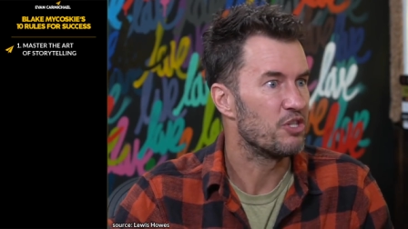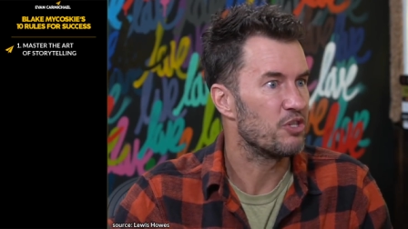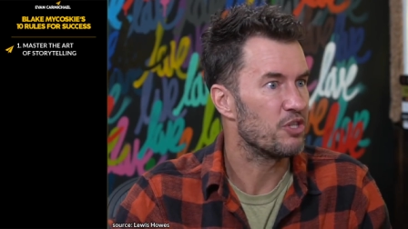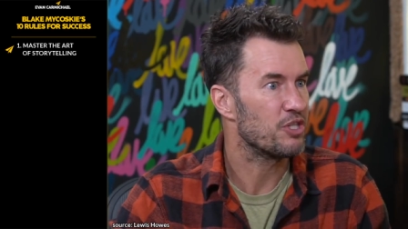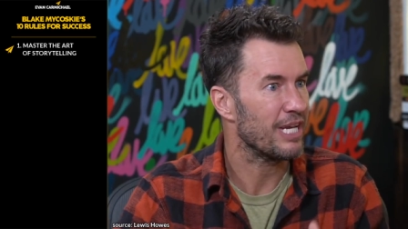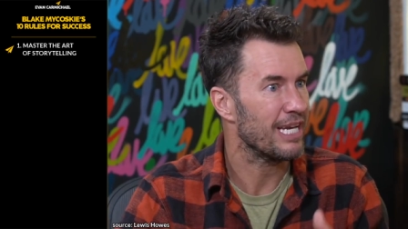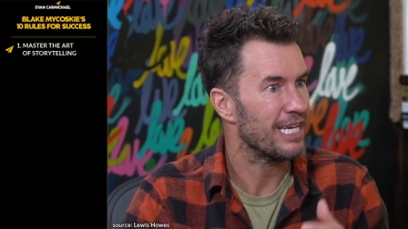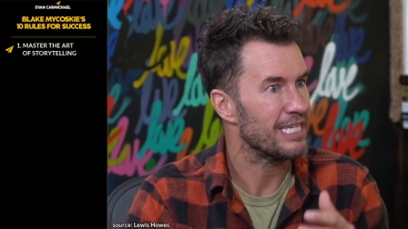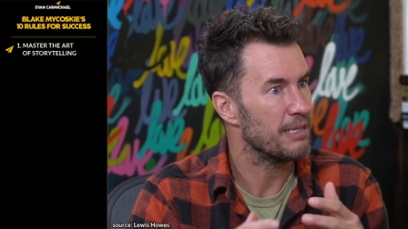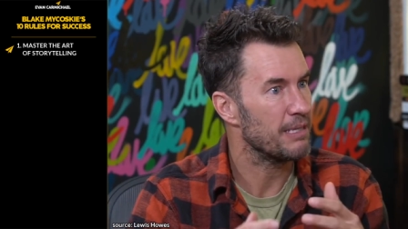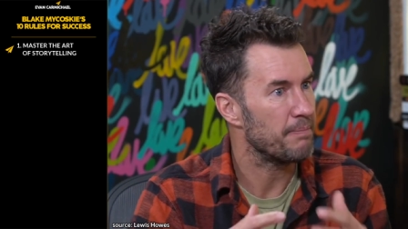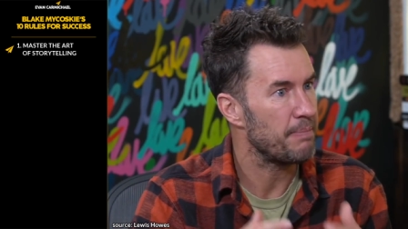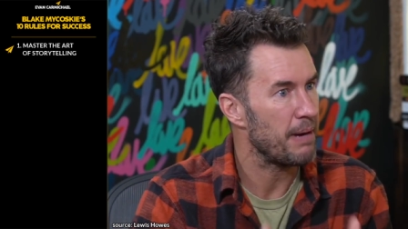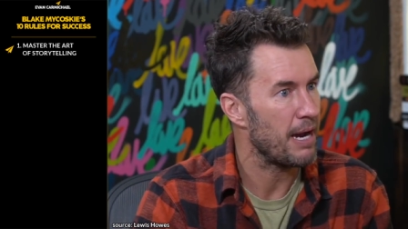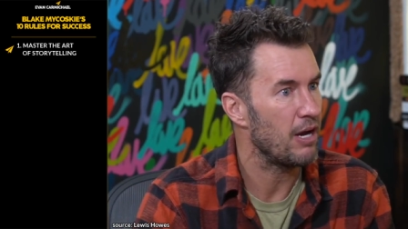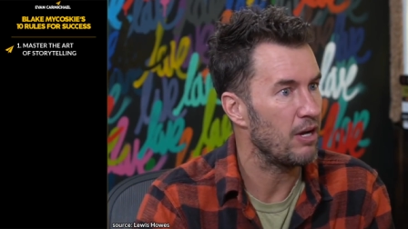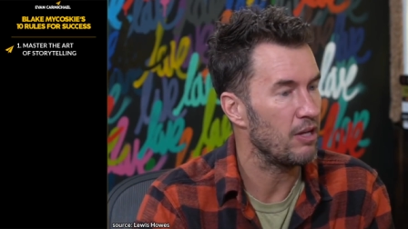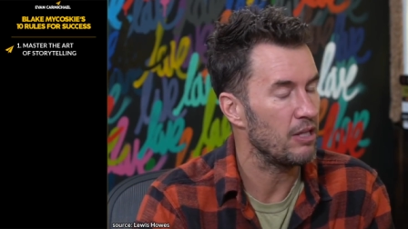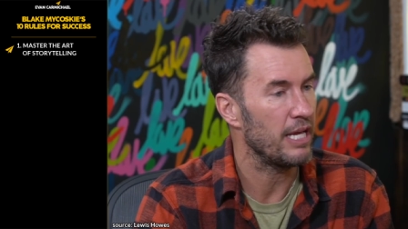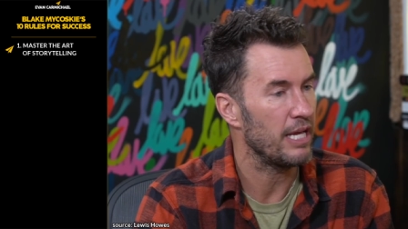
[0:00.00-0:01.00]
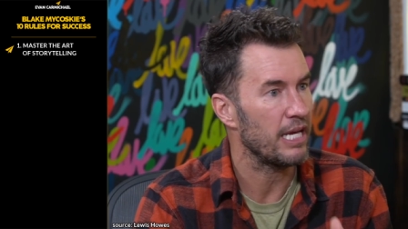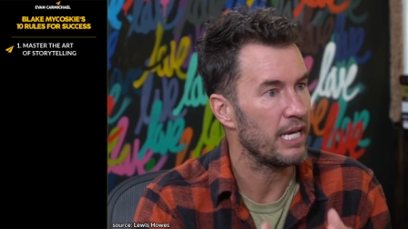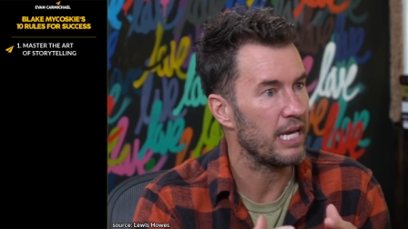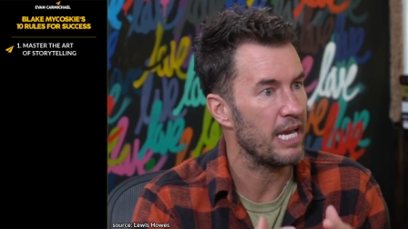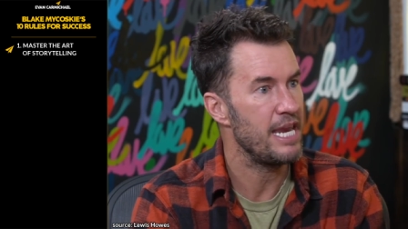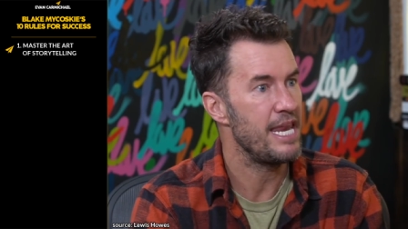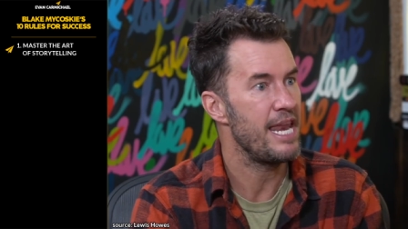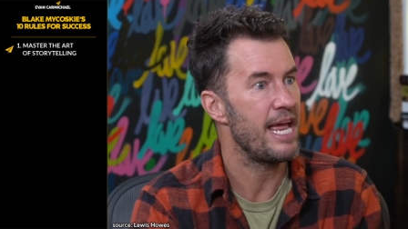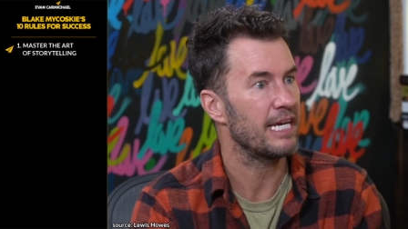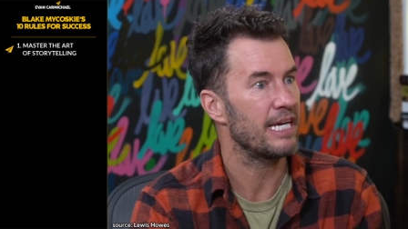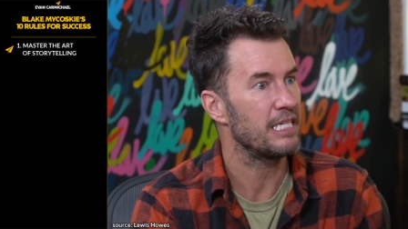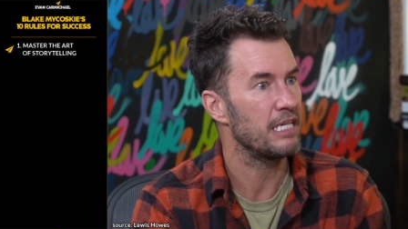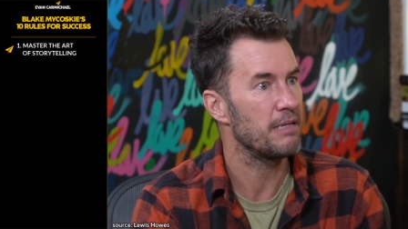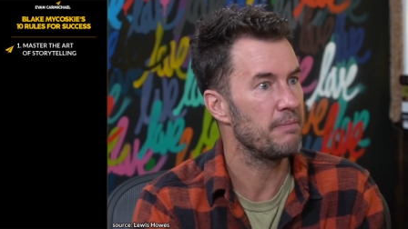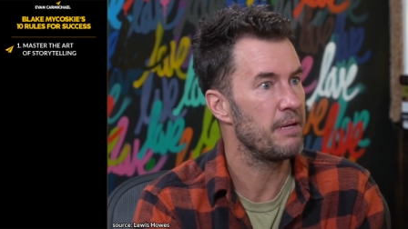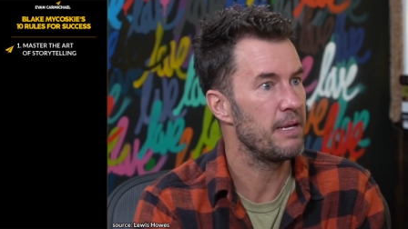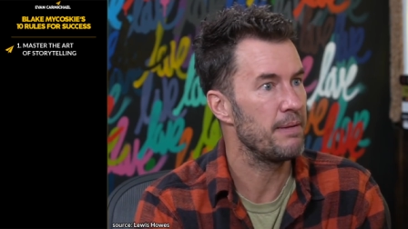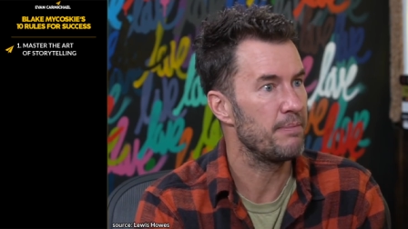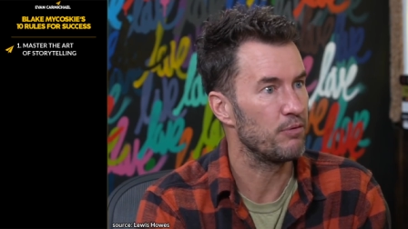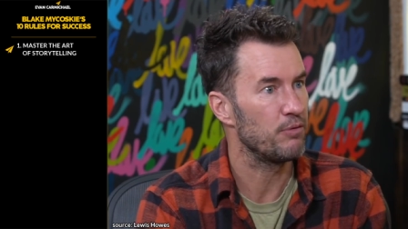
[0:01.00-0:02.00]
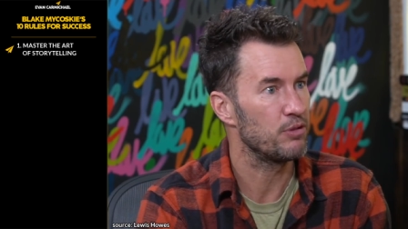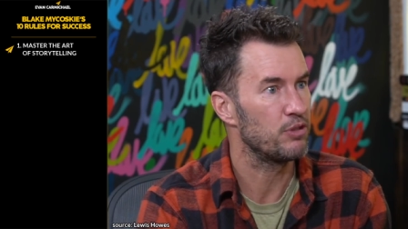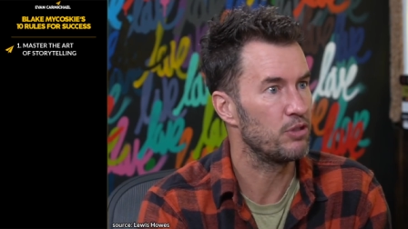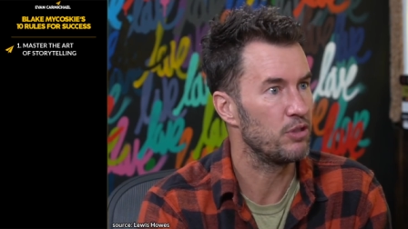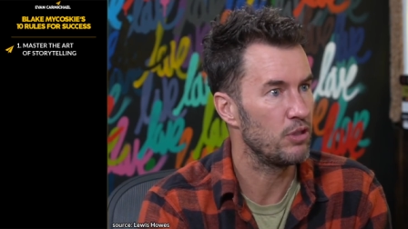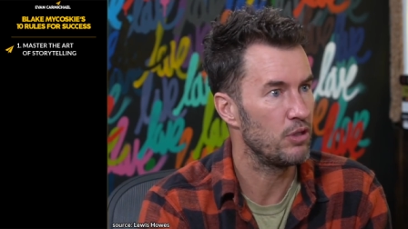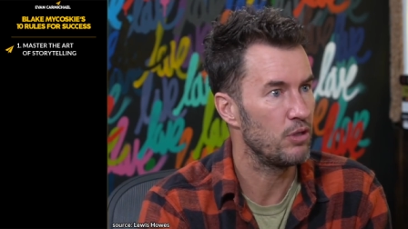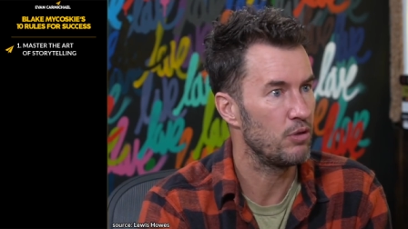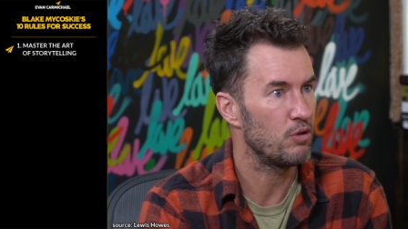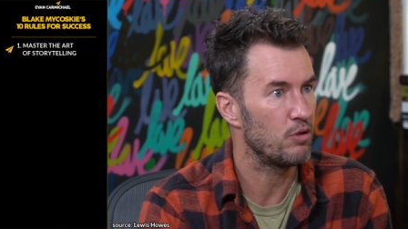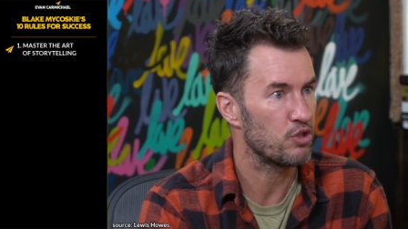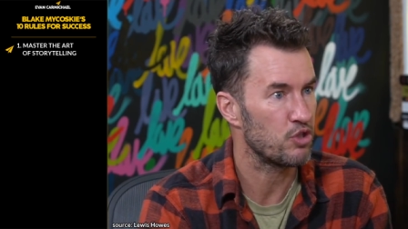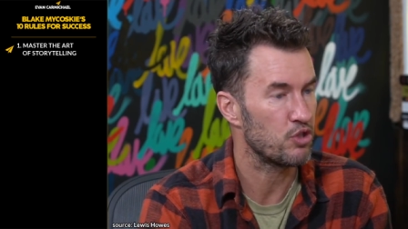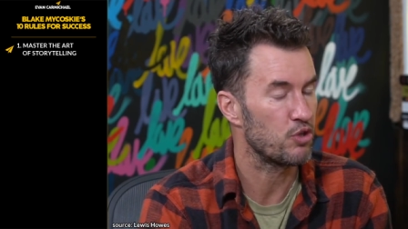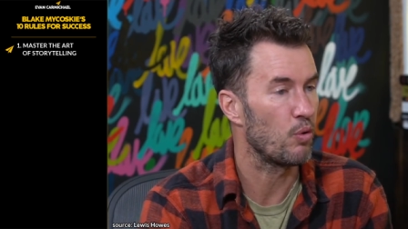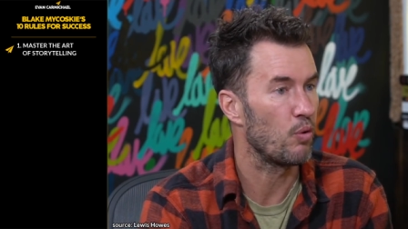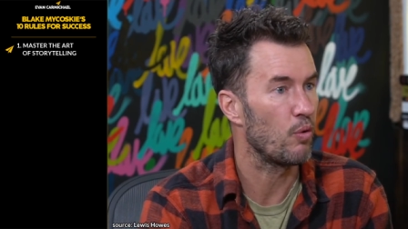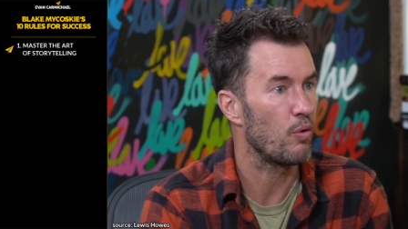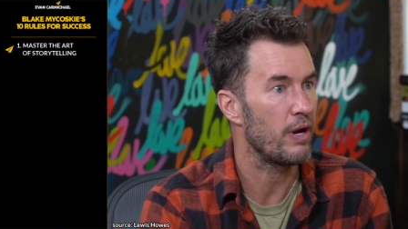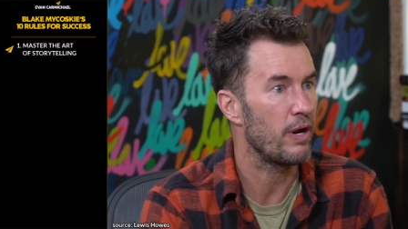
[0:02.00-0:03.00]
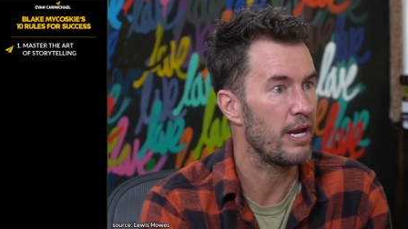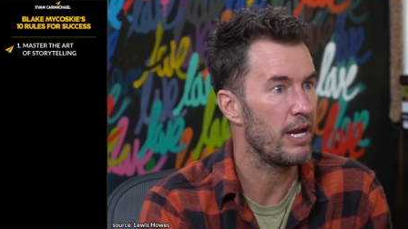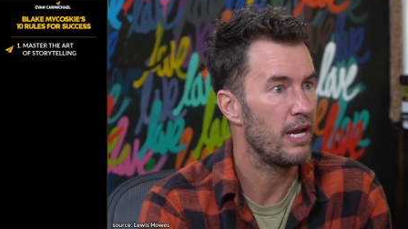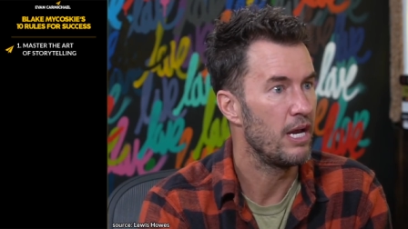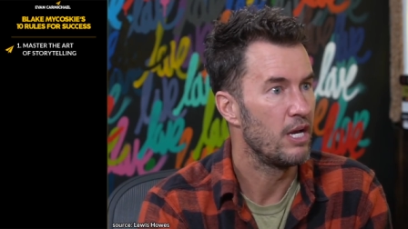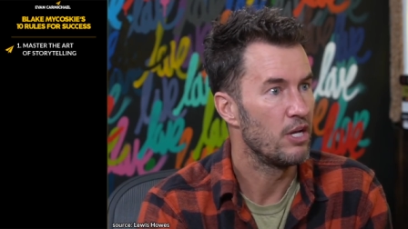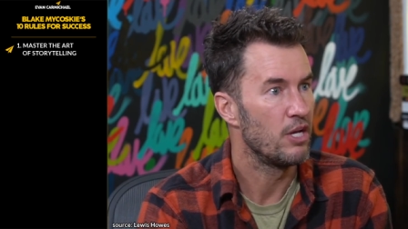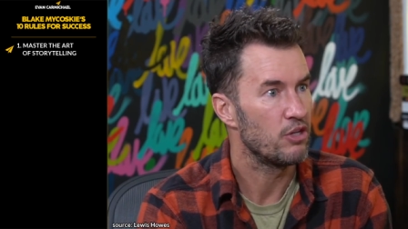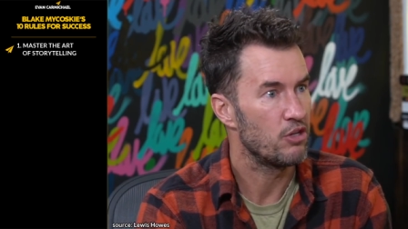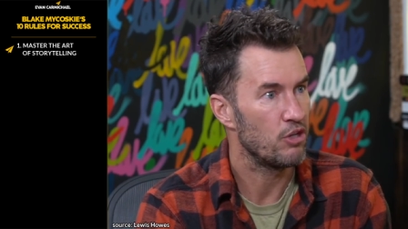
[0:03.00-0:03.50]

so it's like it's about like connecting people to a story